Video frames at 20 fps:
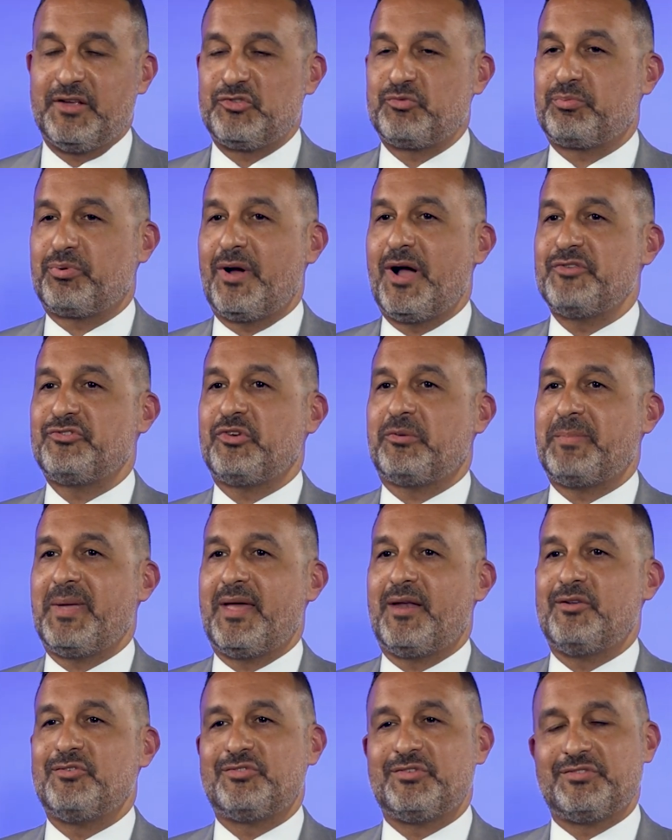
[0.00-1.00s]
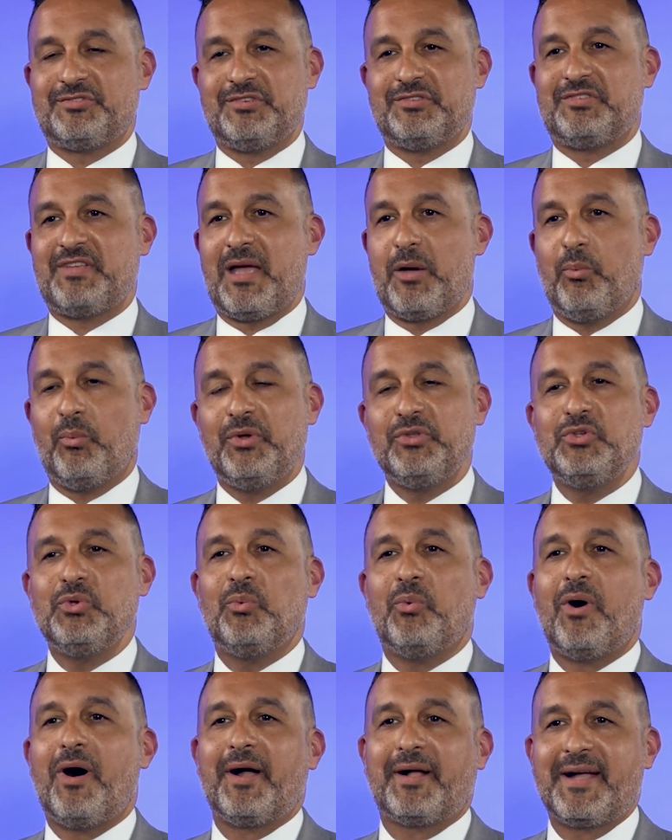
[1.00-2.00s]
as project managers is that when you
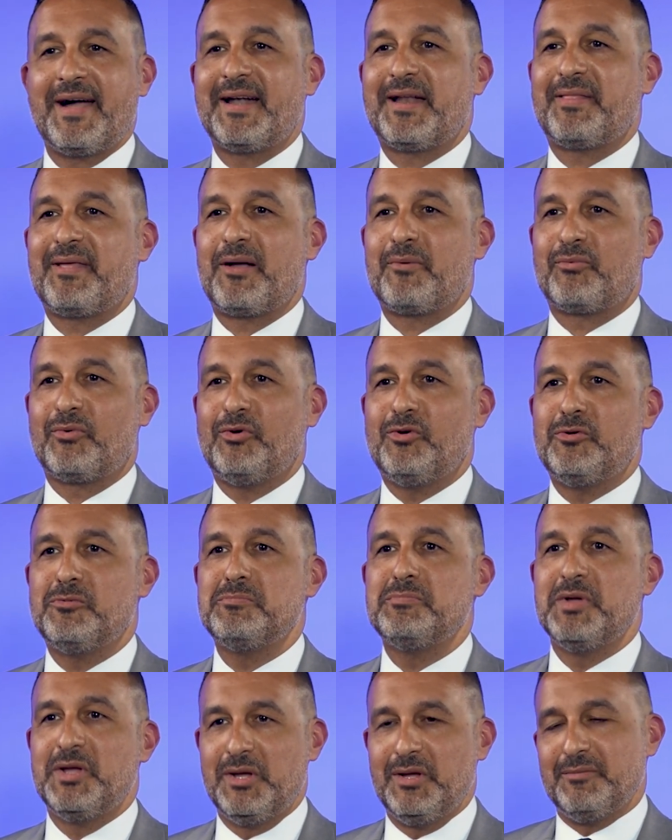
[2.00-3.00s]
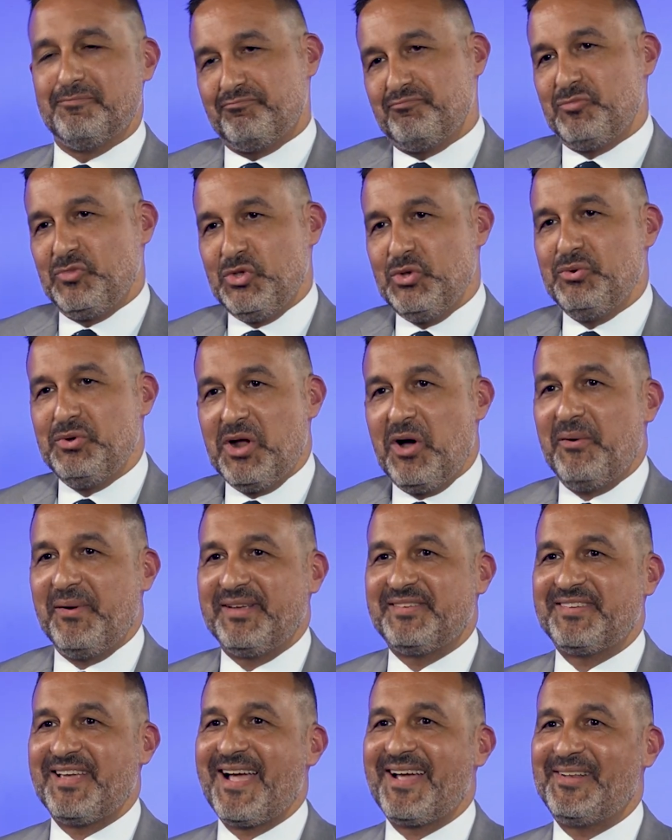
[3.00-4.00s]
walk out of that room, you know
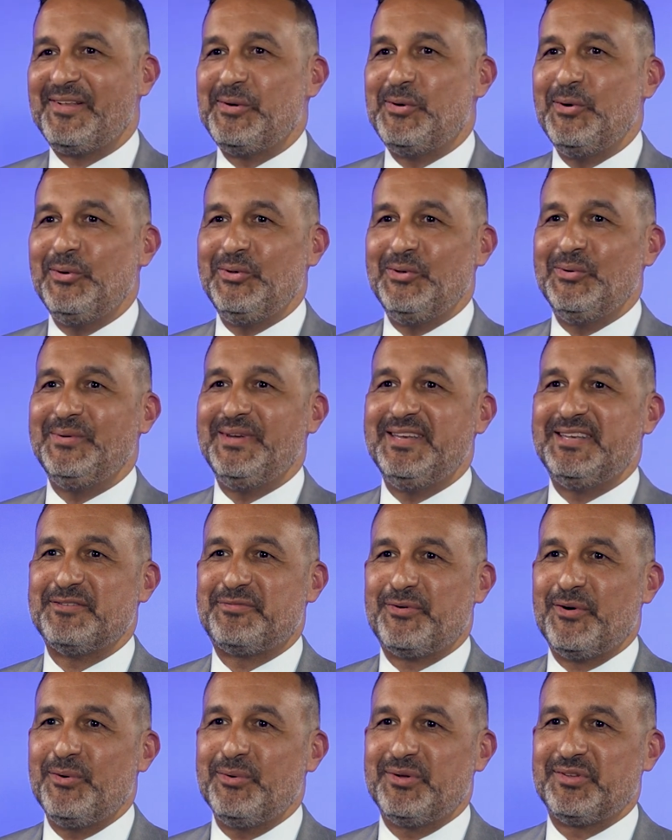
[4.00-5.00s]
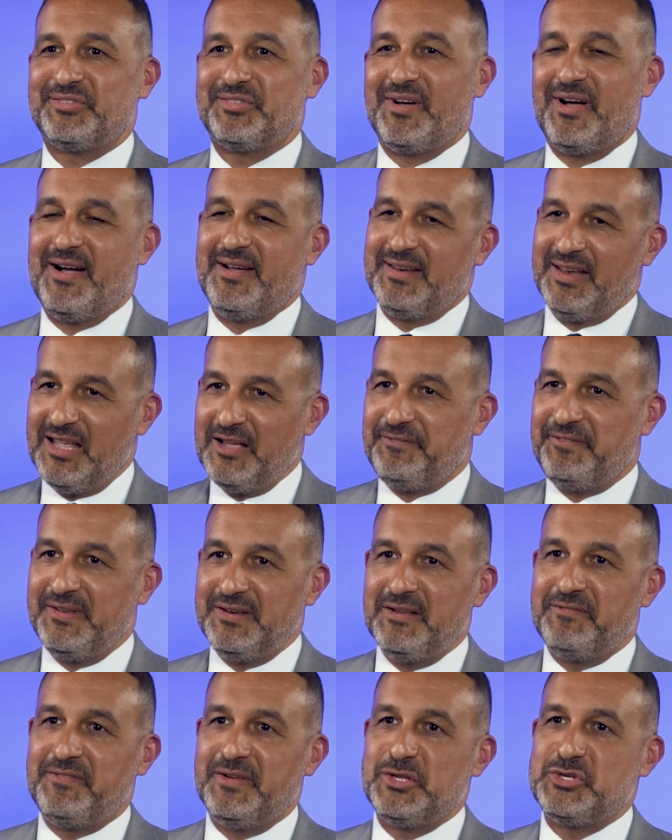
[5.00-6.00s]
exactly who you need to focus on if
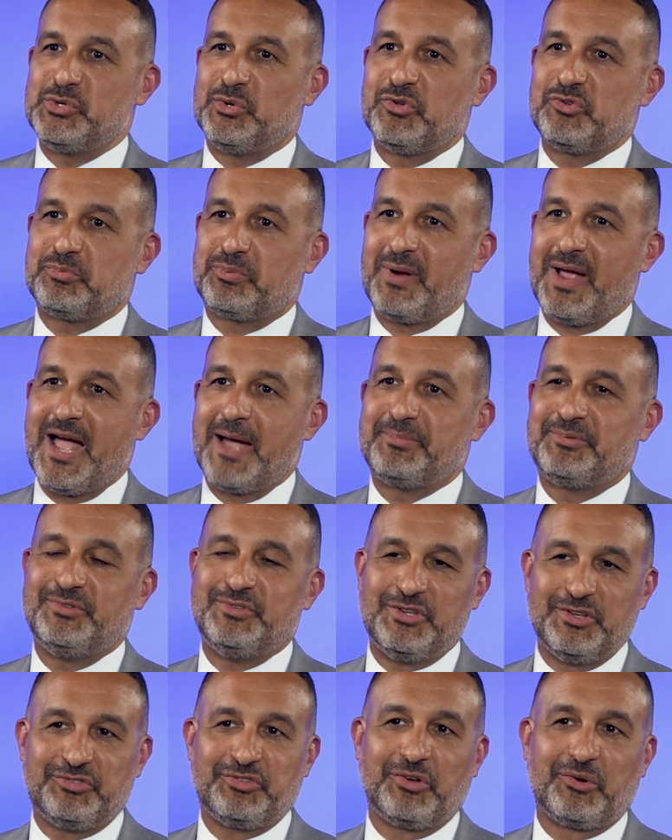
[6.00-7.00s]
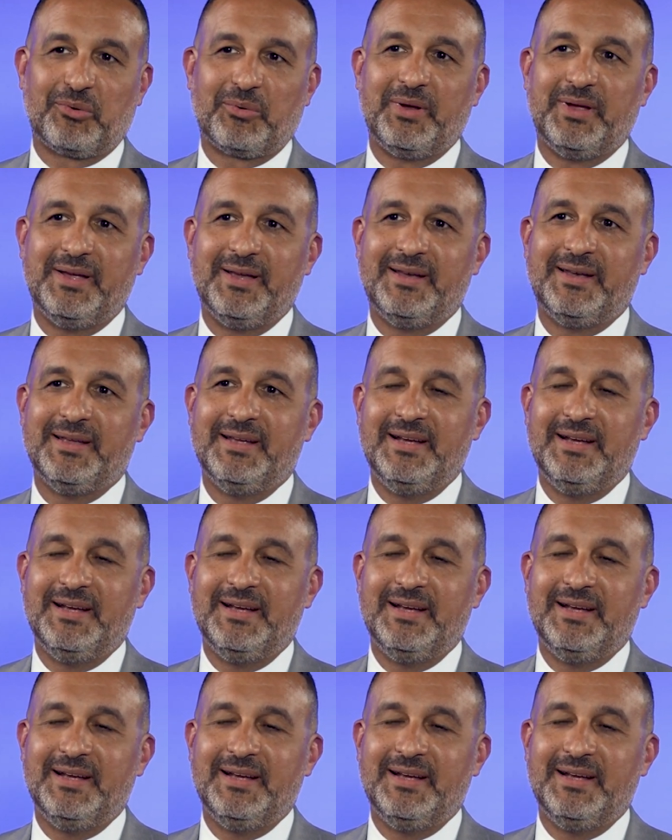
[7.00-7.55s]
individuals perhaps disagreed.